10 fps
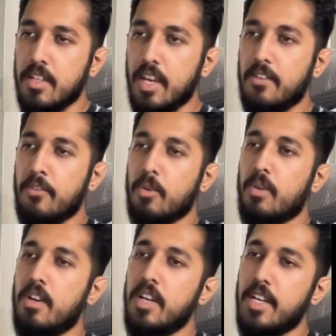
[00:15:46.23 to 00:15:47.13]
Therefore,
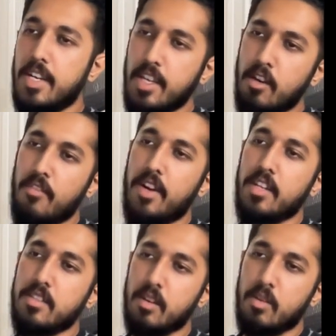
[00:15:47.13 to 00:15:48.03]
t of n
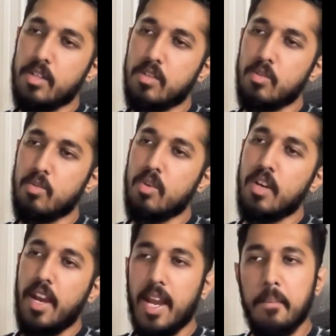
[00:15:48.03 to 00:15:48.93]
is equals to
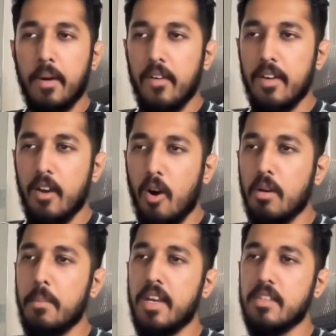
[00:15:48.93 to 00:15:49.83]
n power
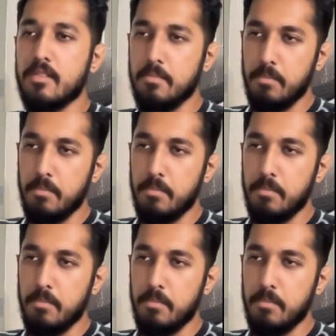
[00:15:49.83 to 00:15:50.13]
log base